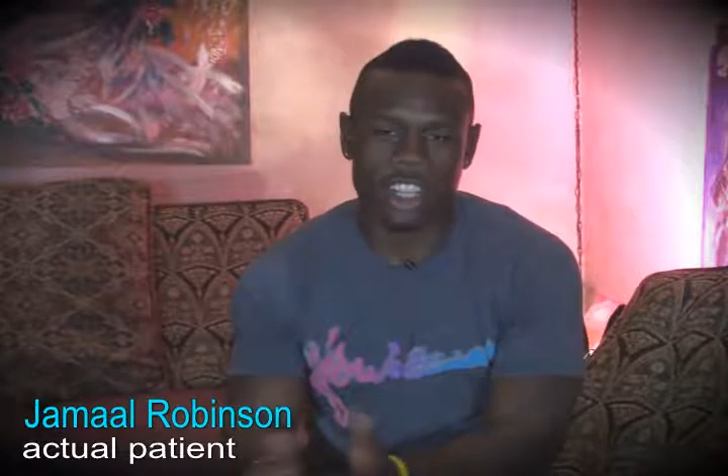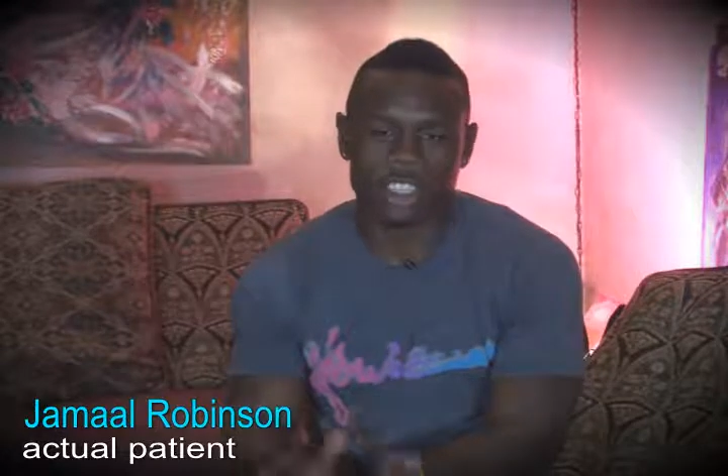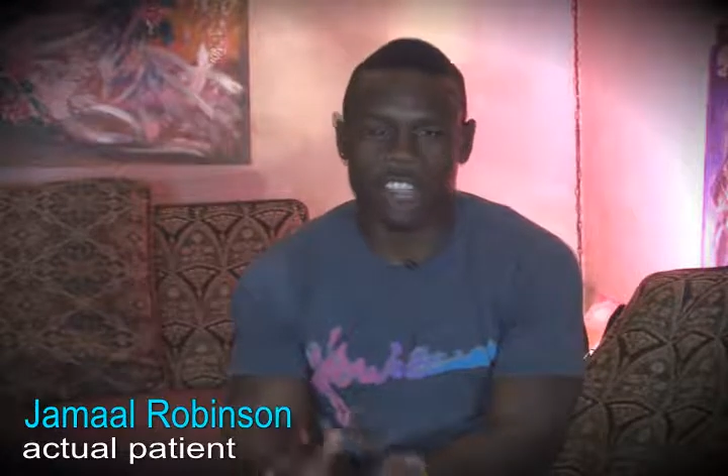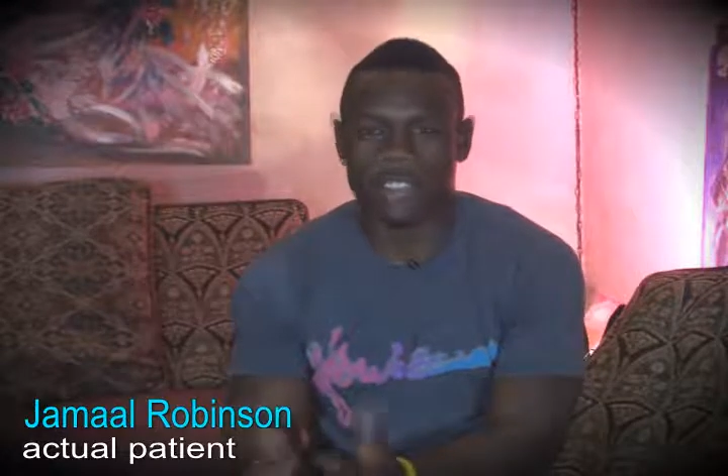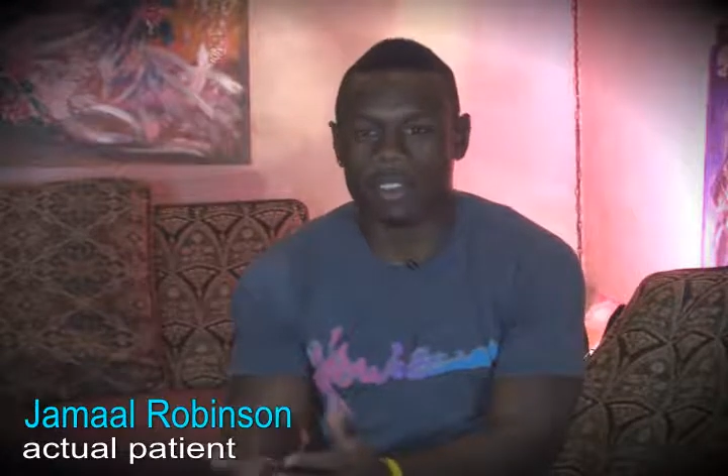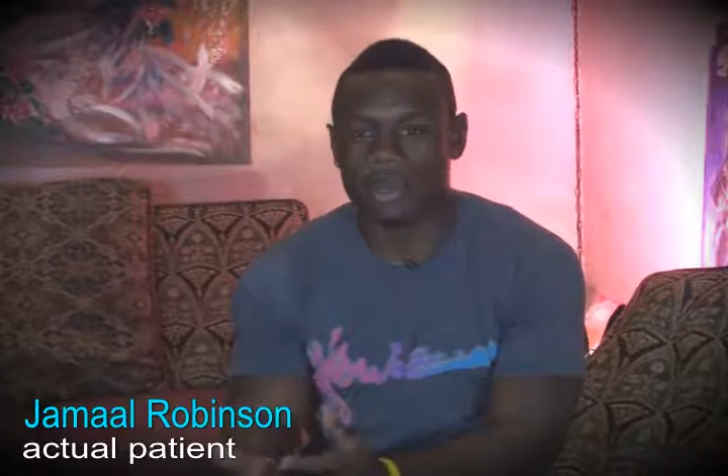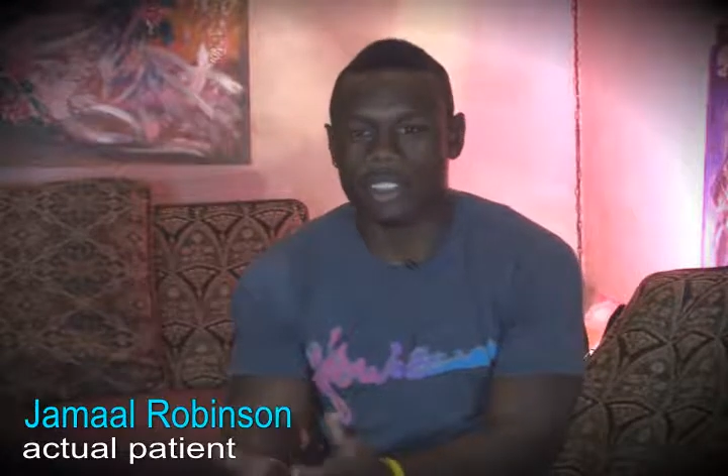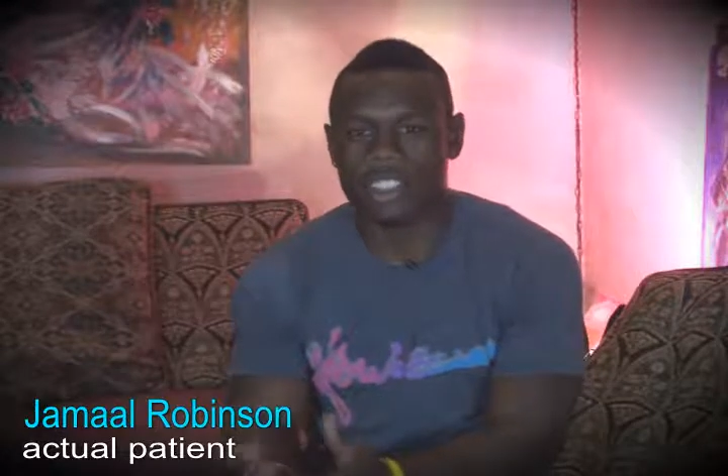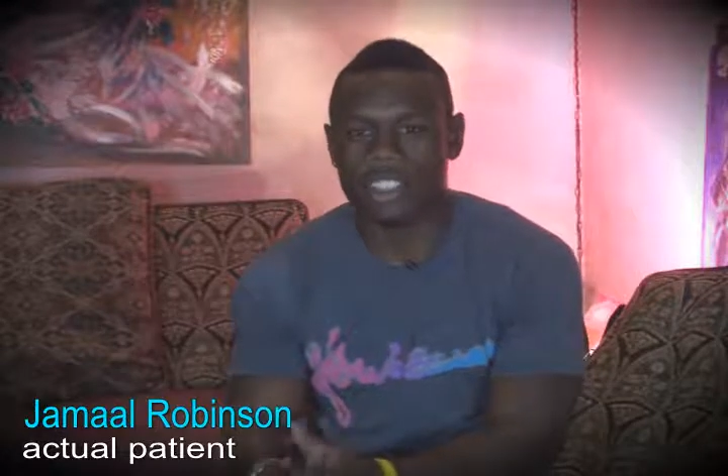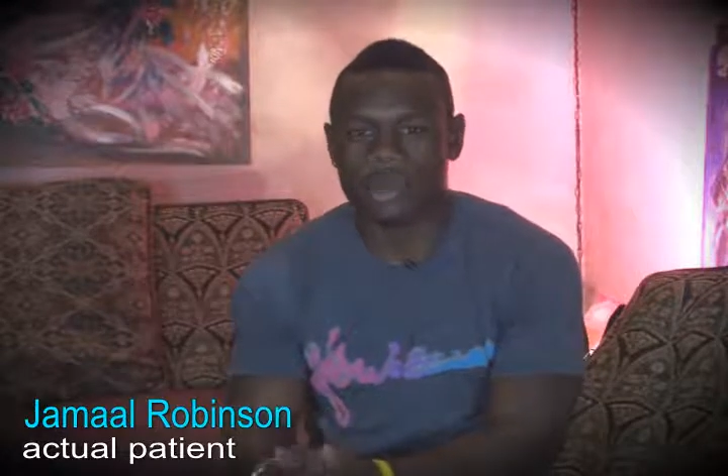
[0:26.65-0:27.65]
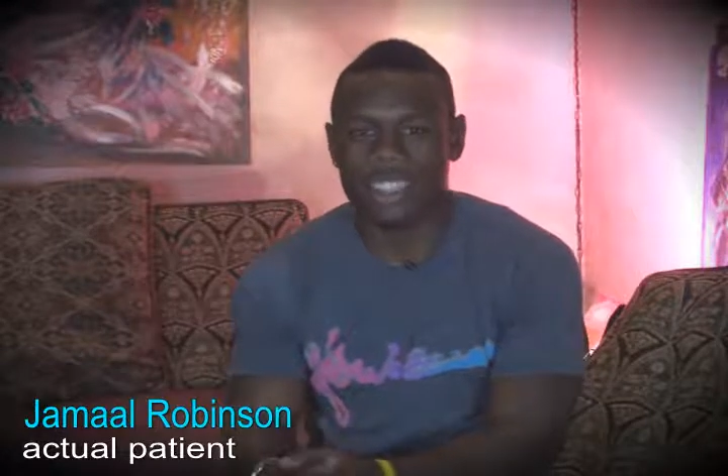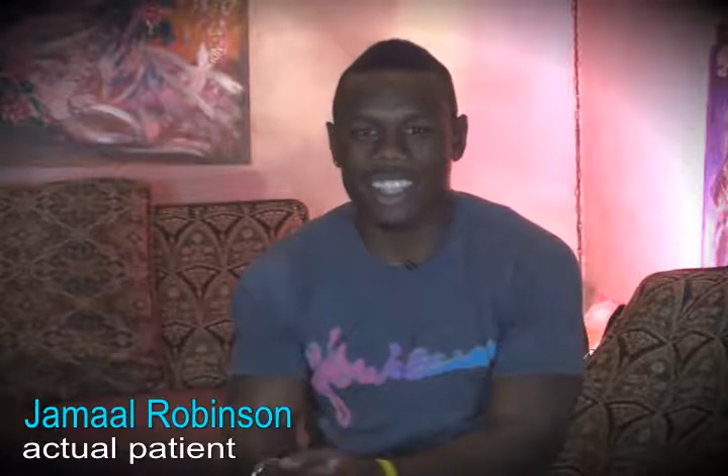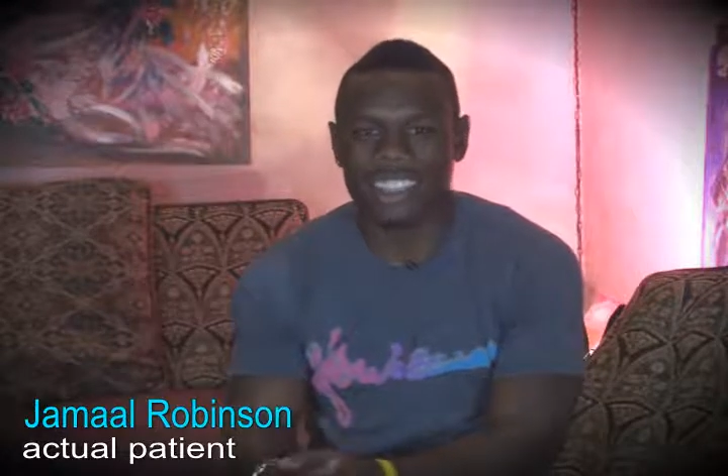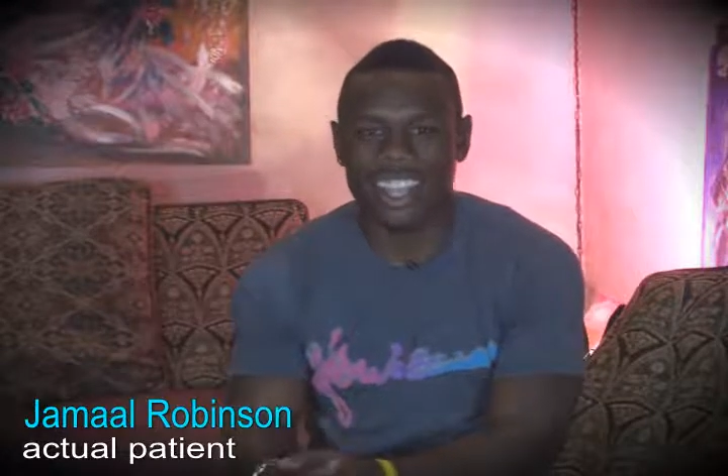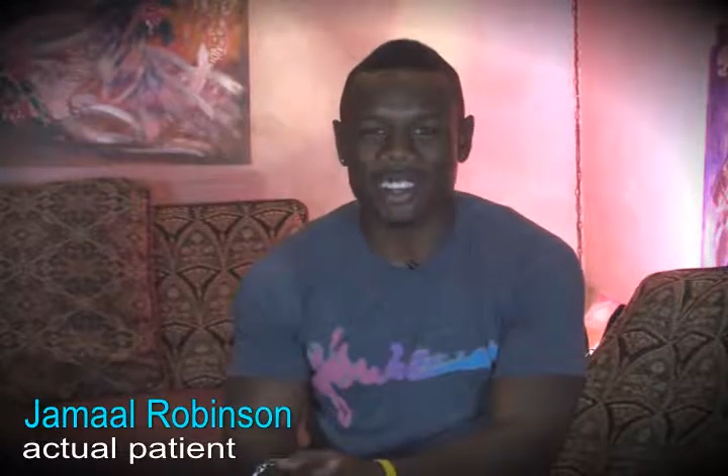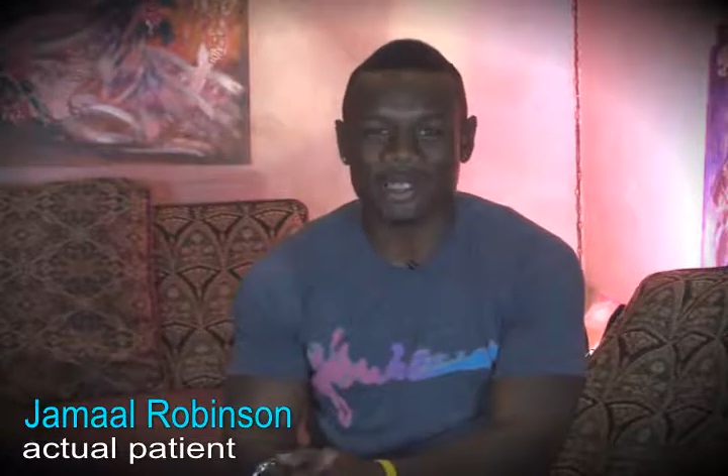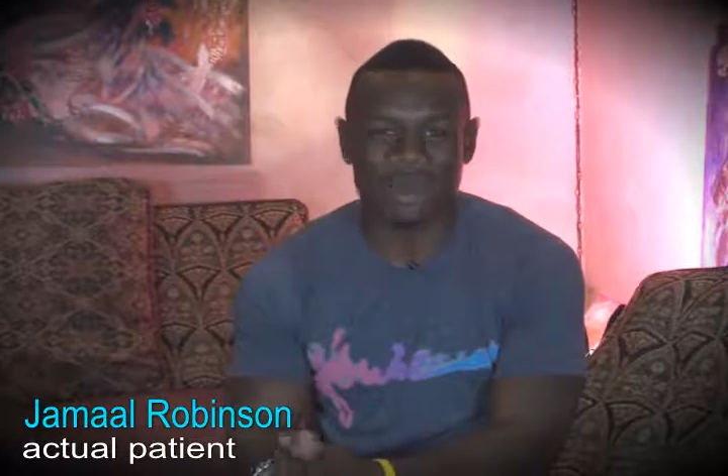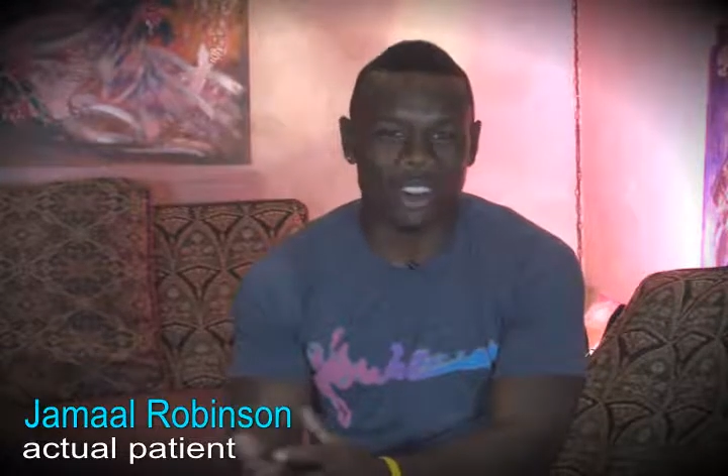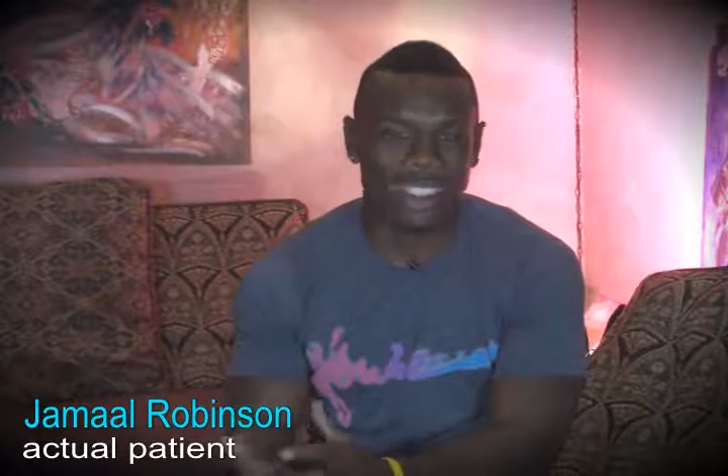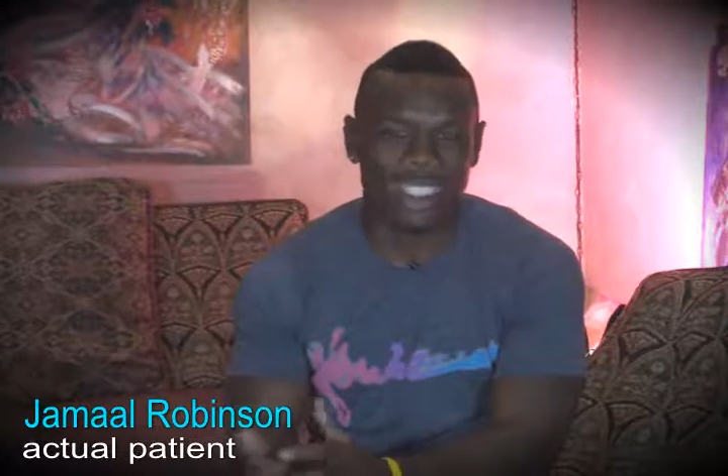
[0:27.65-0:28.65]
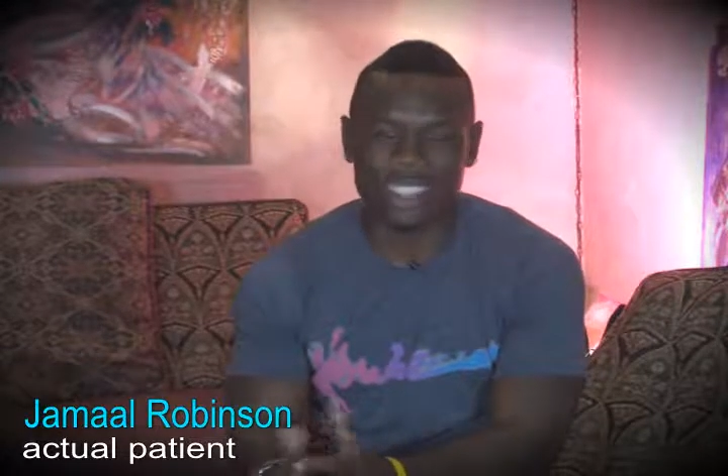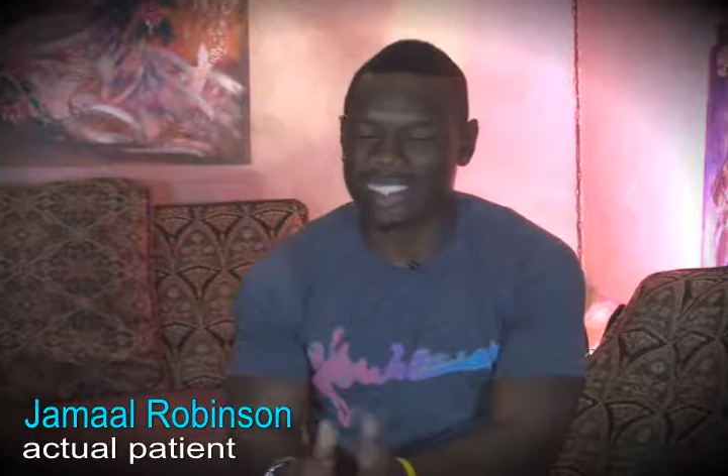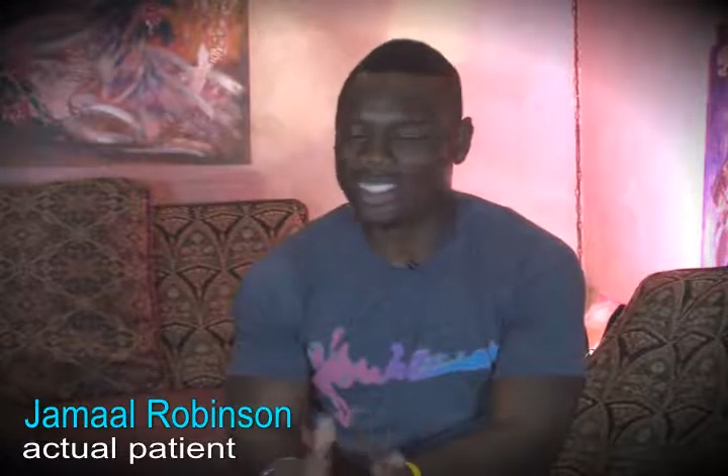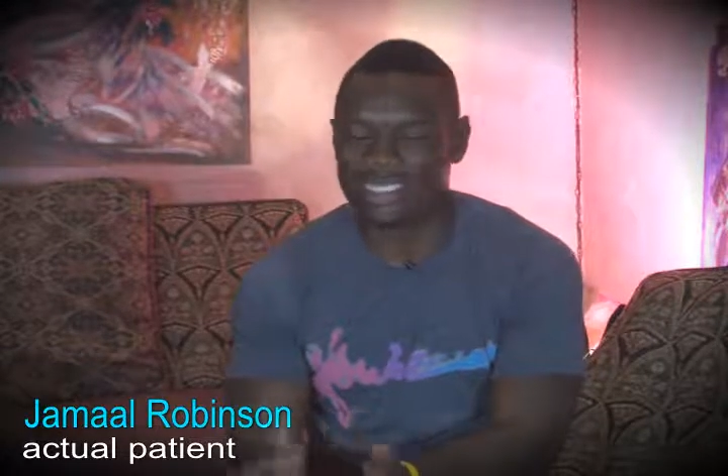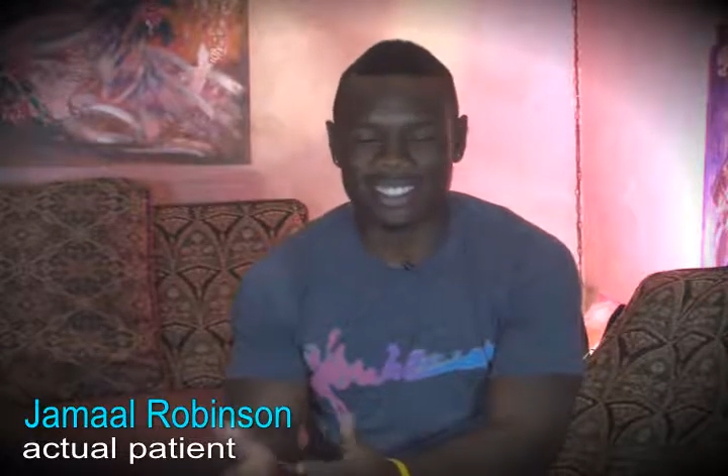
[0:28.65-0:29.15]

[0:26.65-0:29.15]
a drag for me just because I was broken